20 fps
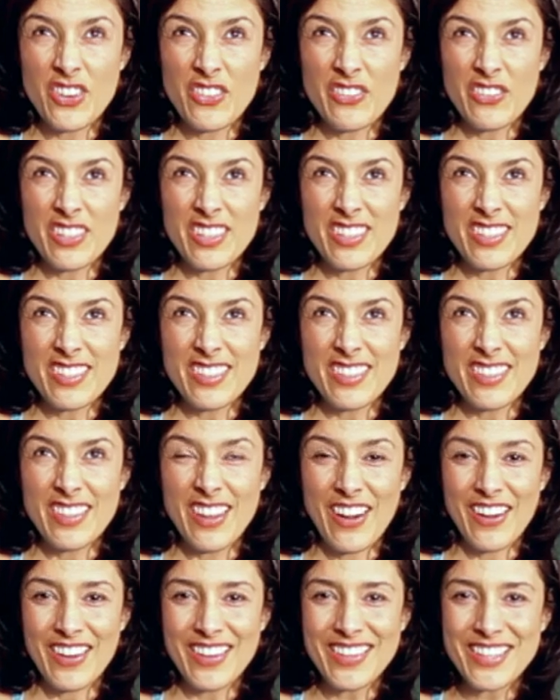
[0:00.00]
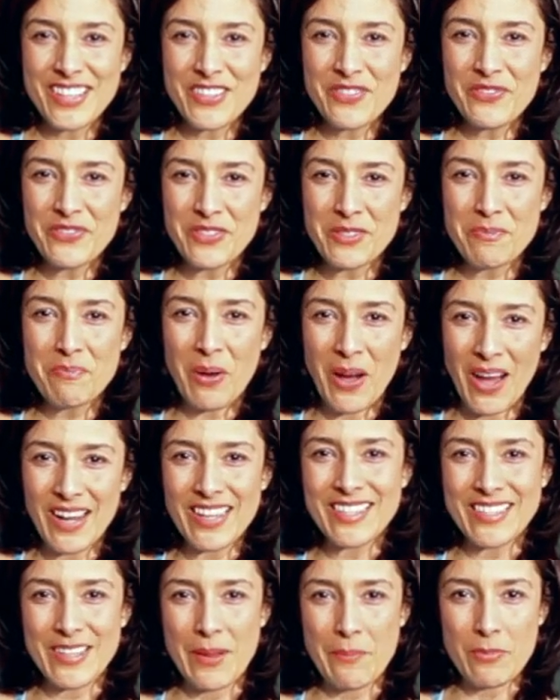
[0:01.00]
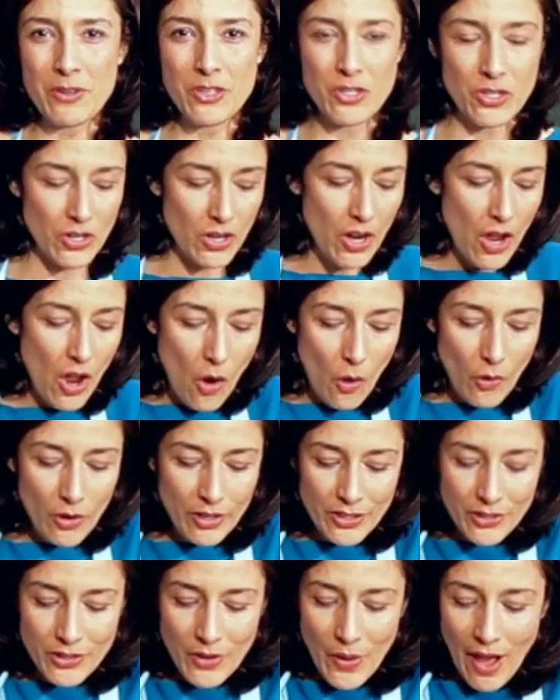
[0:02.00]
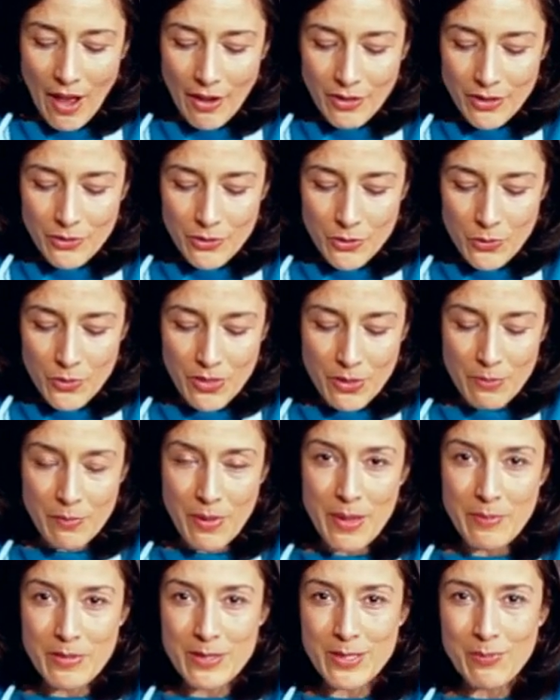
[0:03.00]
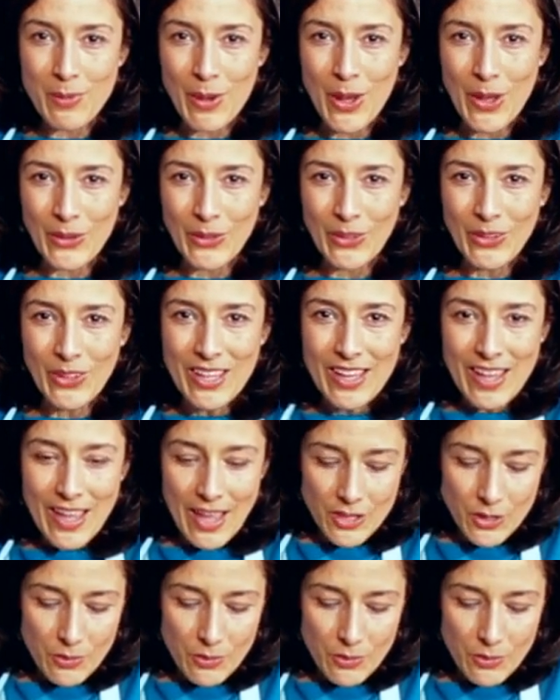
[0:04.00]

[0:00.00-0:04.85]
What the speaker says: or if it isn't in there. It just is body temperature. Or you know how you do with the baby's bottle and